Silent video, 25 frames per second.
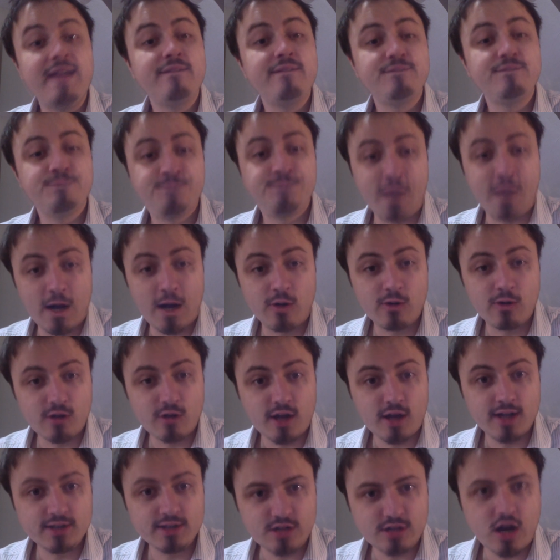felt
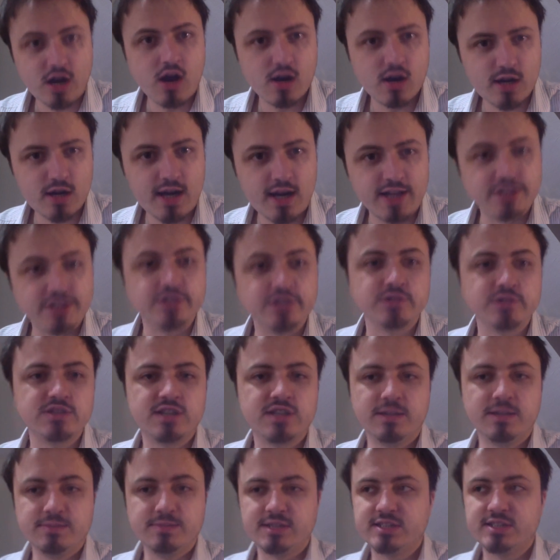like Dark Angels,
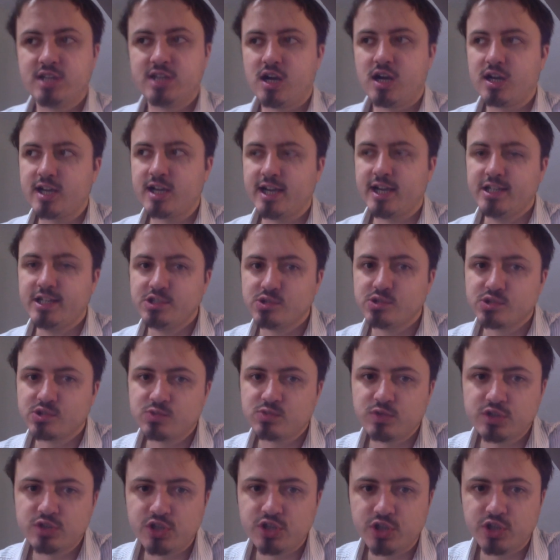something Dark Angels
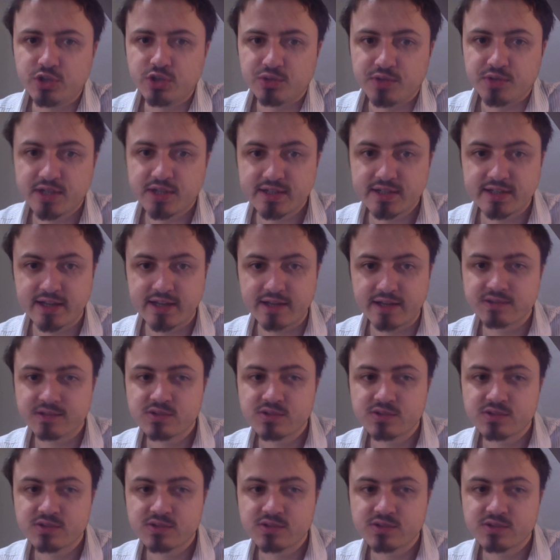would do, didn't it?